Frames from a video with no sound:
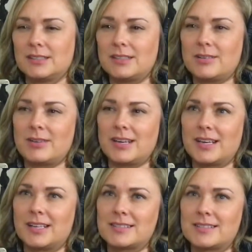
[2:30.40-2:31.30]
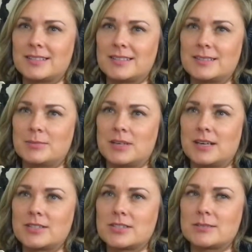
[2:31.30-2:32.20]
No, like, it's
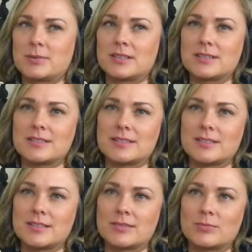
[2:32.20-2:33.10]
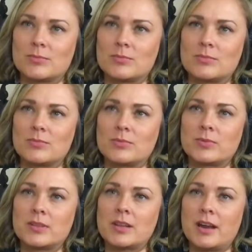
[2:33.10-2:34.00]
obnoxious because
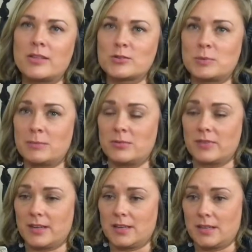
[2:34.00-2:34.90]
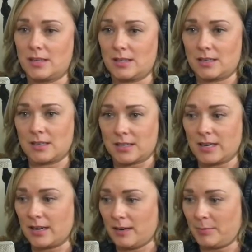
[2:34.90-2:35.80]
a lot of those people that
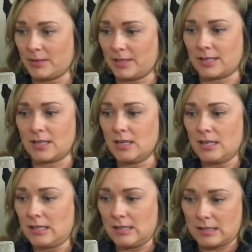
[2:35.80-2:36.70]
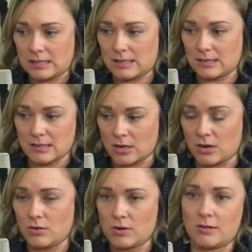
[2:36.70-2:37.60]
get up and like
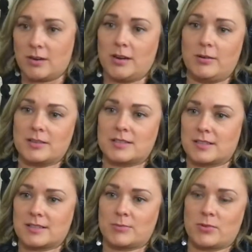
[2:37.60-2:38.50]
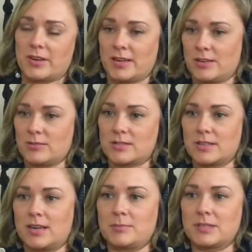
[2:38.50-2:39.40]
go at 6 a.m. and don't
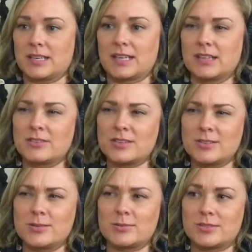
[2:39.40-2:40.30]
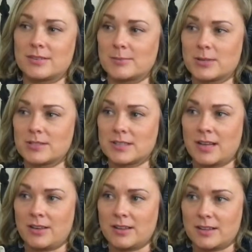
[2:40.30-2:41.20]
stop, like, there's also a certain
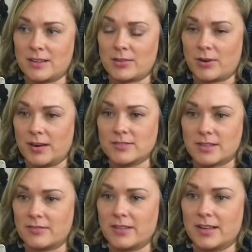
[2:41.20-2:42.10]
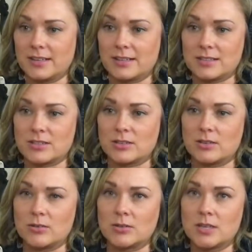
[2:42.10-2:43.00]
personality that thrives off that. And
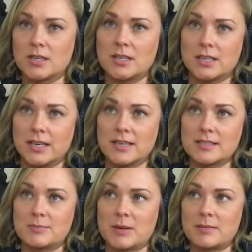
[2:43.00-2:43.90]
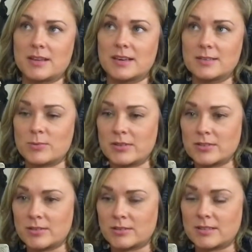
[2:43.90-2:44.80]
so yes, maybe that is why they're
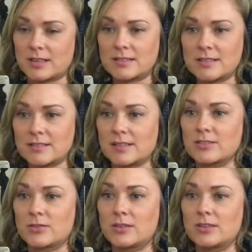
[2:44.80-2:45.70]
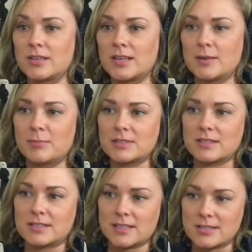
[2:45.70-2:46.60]
so successful, but
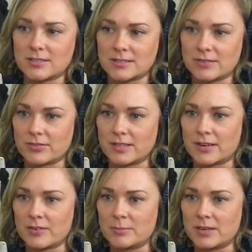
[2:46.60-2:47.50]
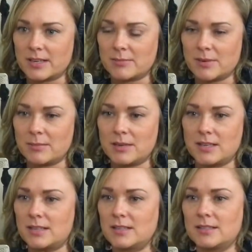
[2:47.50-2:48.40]
success looks different to everybody, and
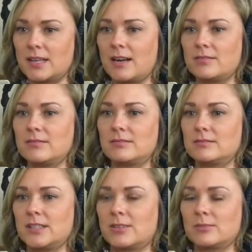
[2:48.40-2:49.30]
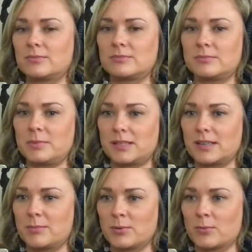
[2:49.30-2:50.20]
maybe not, being
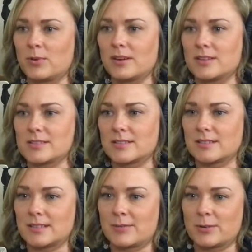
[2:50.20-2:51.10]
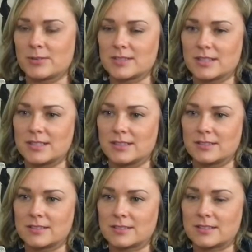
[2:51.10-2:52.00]
number one isn't everyone's ideal
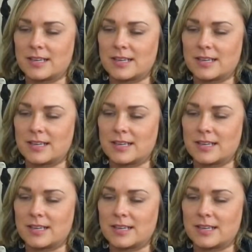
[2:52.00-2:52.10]
success.